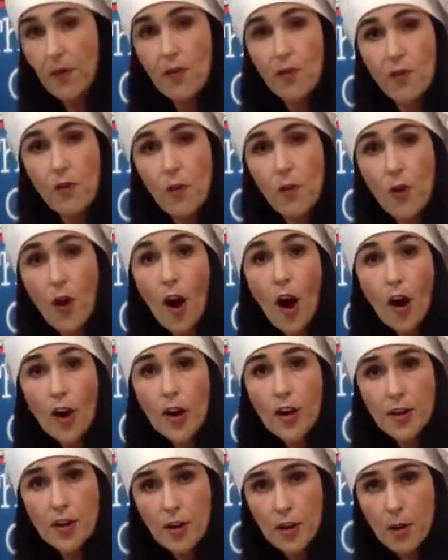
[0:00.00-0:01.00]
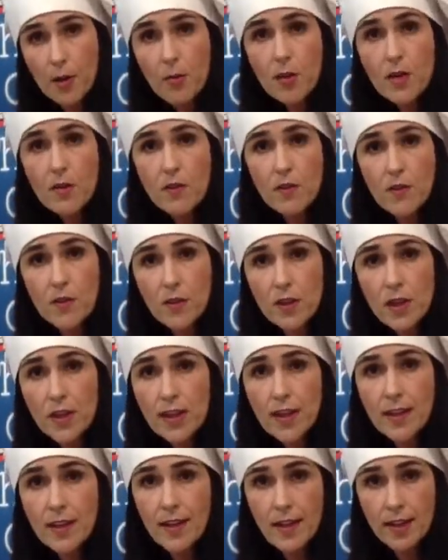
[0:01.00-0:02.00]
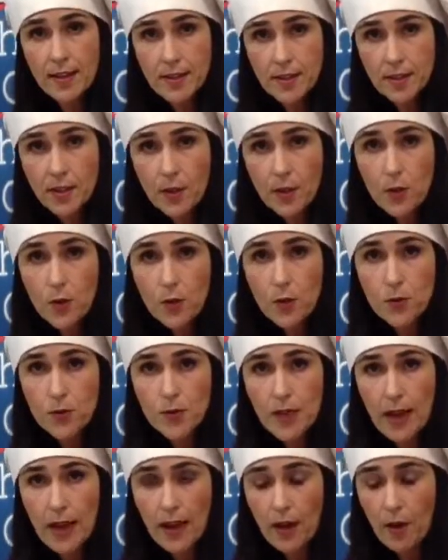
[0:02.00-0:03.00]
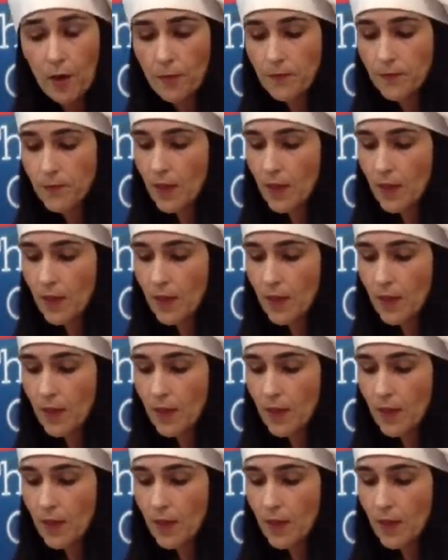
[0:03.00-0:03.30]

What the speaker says: for our yummy filling not to ooze out.